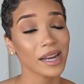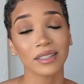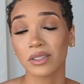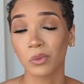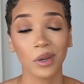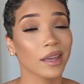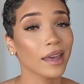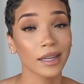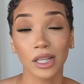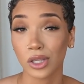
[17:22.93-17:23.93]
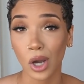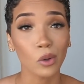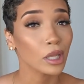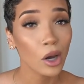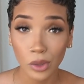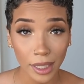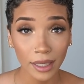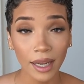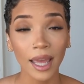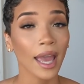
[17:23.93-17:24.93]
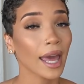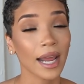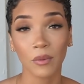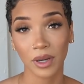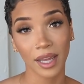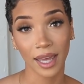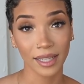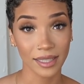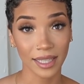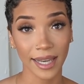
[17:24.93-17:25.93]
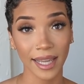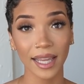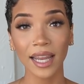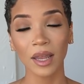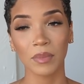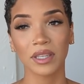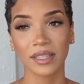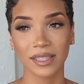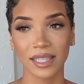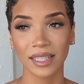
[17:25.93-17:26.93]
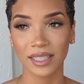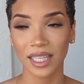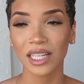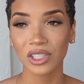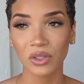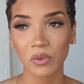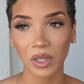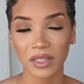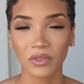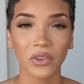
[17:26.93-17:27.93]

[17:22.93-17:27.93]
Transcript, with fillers: I just went ahead and YOLO'd it and I went ahead and did it because the intention was